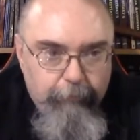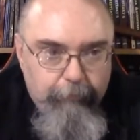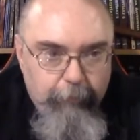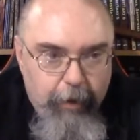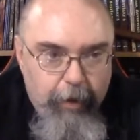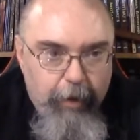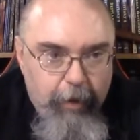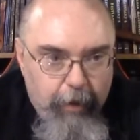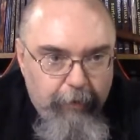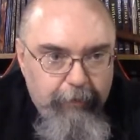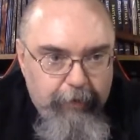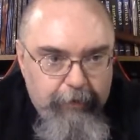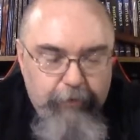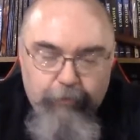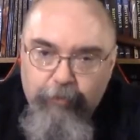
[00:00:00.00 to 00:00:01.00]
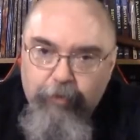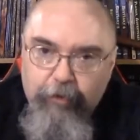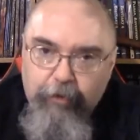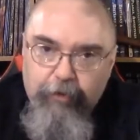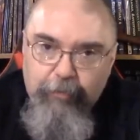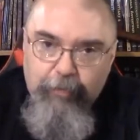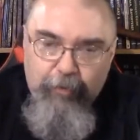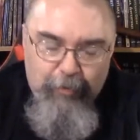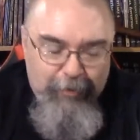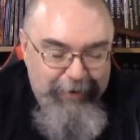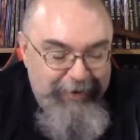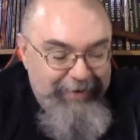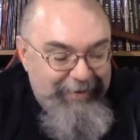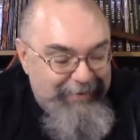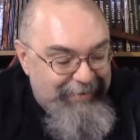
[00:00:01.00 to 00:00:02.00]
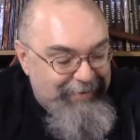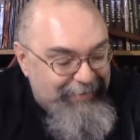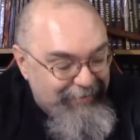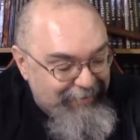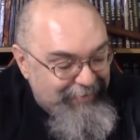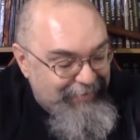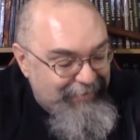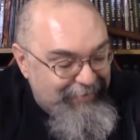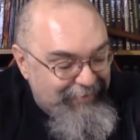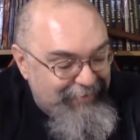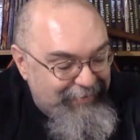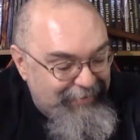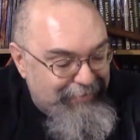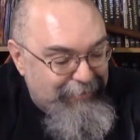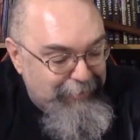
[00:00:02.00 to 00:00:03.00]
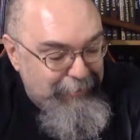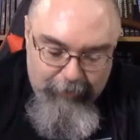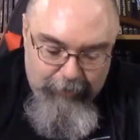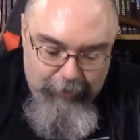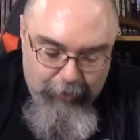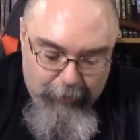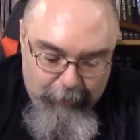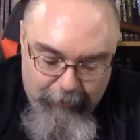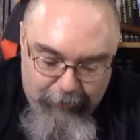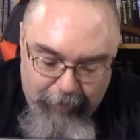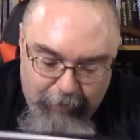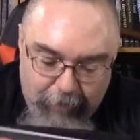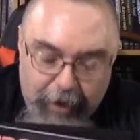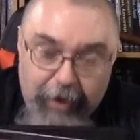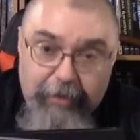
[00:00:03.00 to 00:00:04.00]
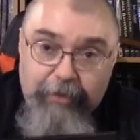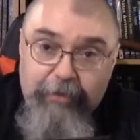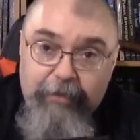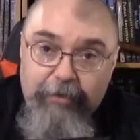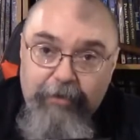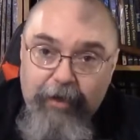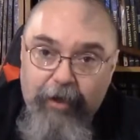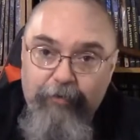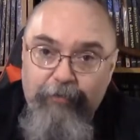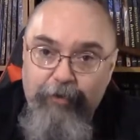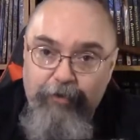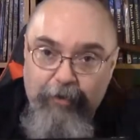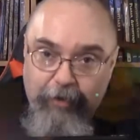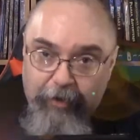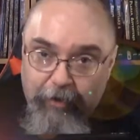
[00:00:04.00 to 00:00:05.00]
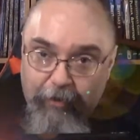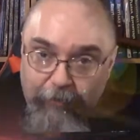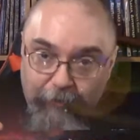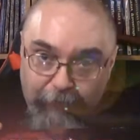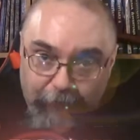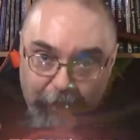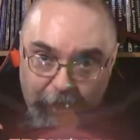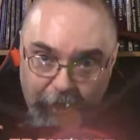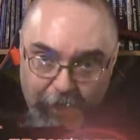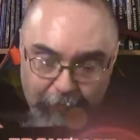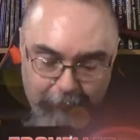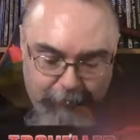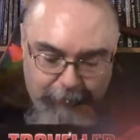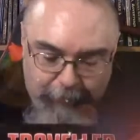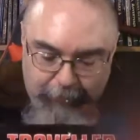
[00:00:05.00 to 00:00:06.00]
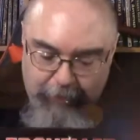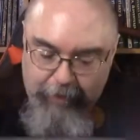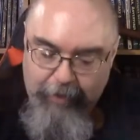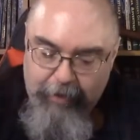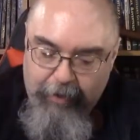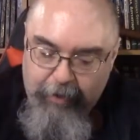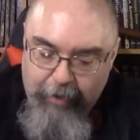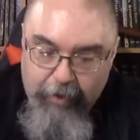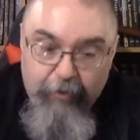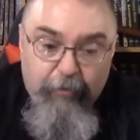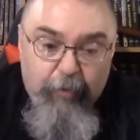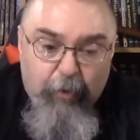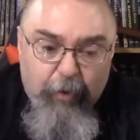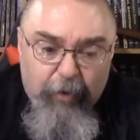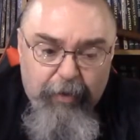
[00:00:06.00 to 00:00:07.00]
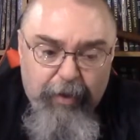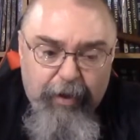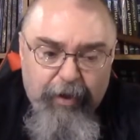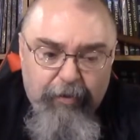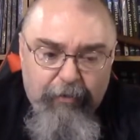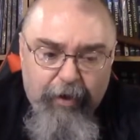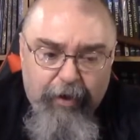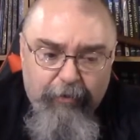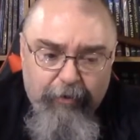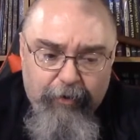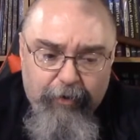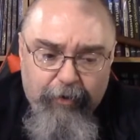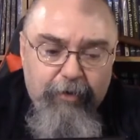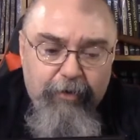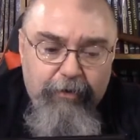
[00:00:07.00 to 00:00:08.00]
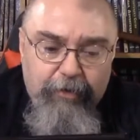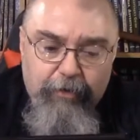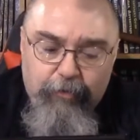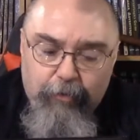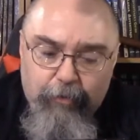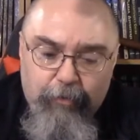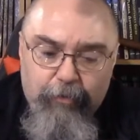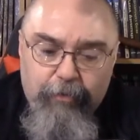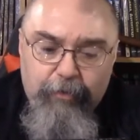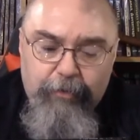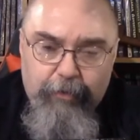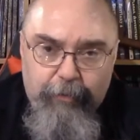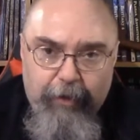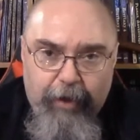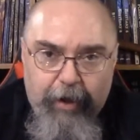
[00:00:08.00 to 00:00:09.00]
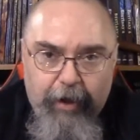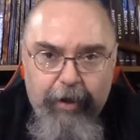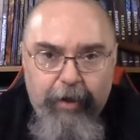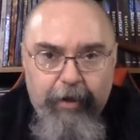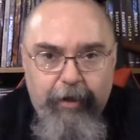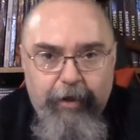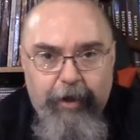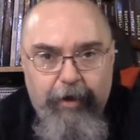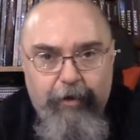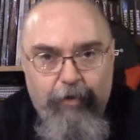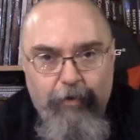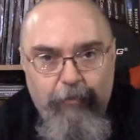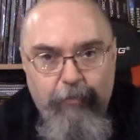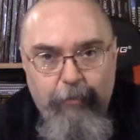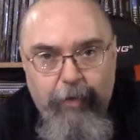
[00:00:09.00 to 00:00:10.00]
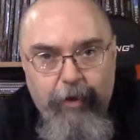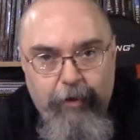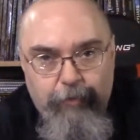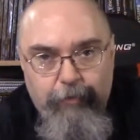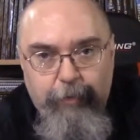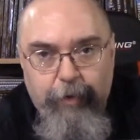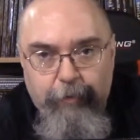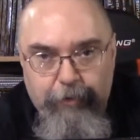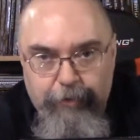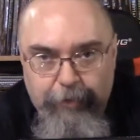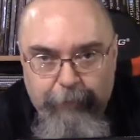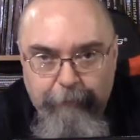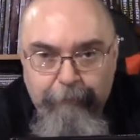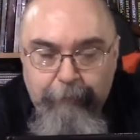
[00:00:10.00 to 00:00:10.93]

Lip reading: huh, that's a really good point. So, five axes, officially five, for the Traveler Central Supply catalog from Mongoose Publishing.